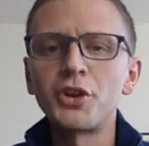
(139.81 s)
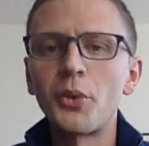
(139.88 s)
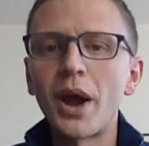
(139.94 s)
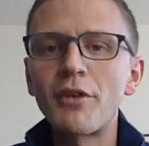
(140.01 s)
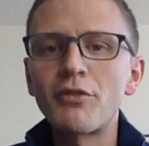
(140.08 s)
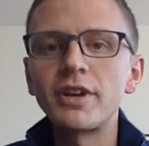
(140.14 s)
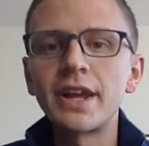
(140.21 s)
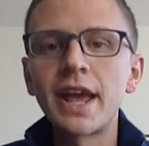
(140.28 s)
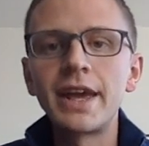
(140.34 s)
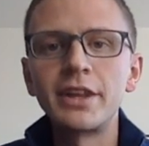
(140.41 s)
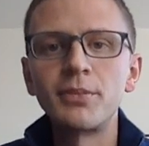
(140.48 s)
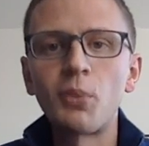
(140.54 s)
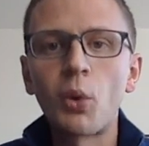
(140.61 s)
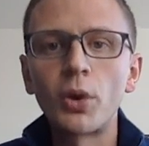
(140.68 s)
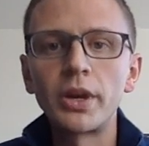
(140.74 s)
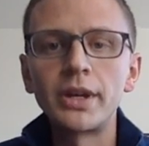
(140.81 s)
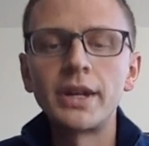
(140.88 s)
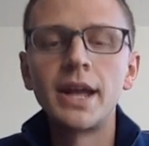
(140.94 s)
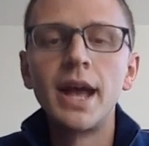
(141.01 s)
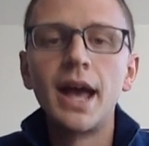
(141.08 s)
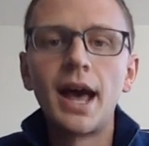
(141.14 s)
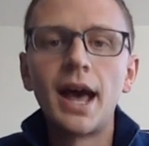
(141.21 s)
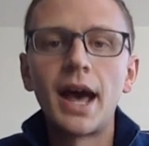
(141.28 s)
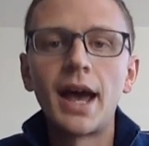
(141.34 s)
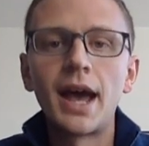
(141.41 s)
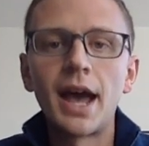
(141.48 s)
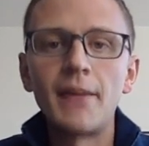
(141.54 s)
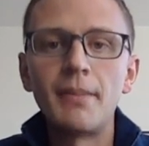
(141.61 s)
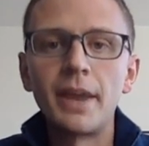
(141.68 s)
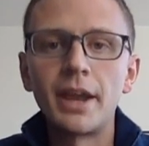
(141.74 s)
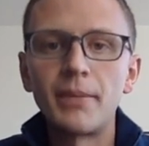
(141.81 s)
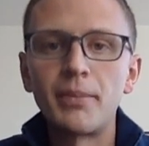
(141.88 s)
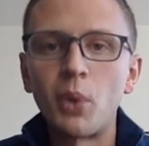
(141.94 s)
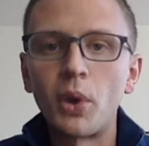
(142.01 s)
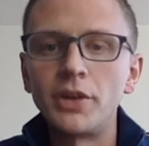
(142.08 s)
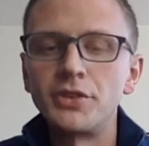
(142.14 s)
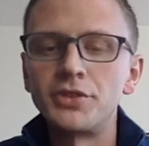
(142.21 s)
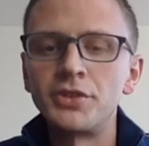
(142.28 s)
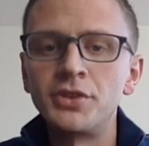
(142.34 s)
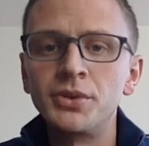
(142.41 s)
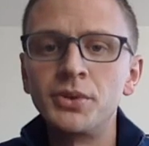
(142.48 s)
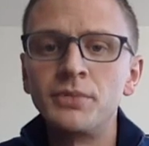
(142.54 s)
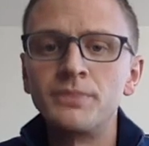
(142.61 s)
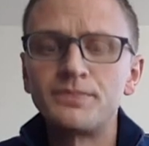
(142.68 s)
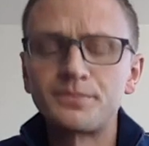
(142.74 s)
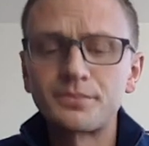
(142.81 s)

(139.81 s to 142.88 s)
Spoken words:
Every day in the morning, I make a point to